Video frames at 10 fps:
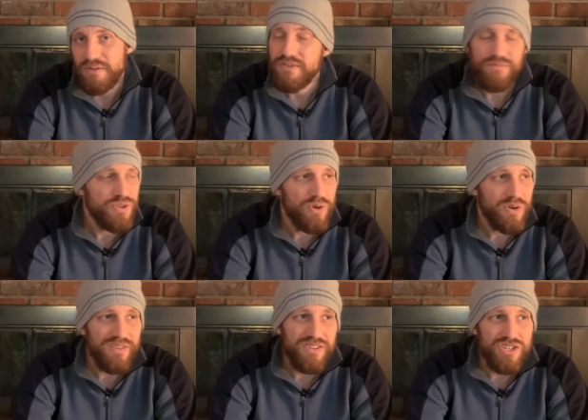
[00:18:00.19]
And if you
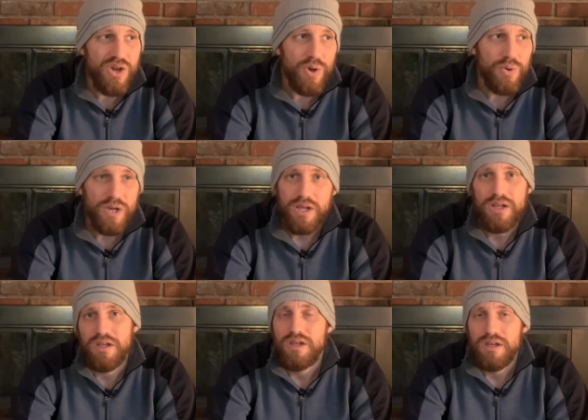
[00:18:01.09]
don't even know
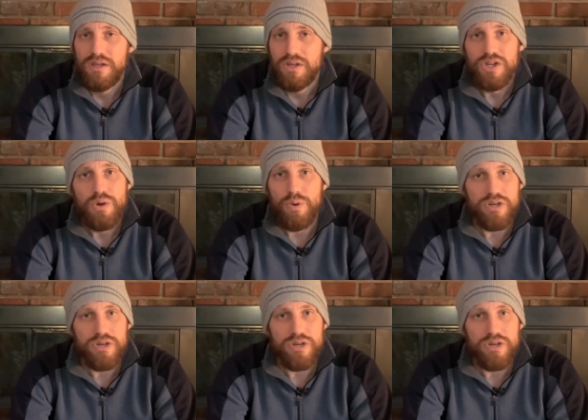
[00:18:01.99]
where